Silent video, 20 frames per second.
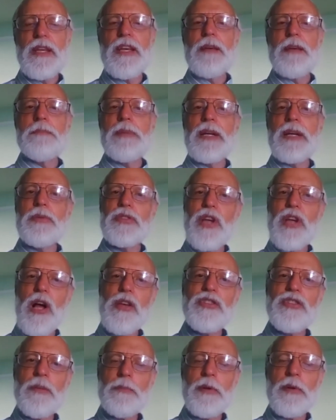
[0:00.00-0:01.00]
but he was
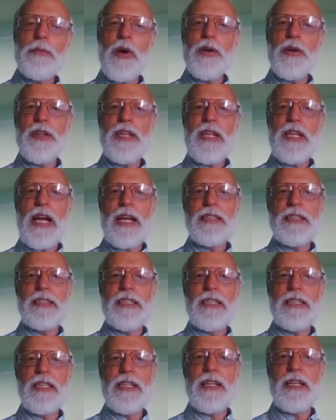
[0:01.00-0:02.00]
also promoting the
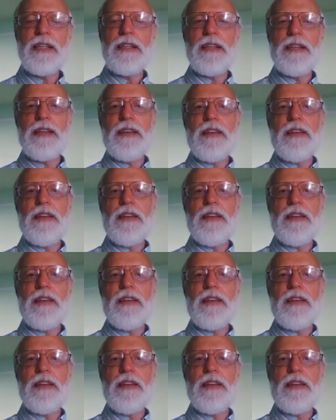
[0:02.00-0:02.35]
idea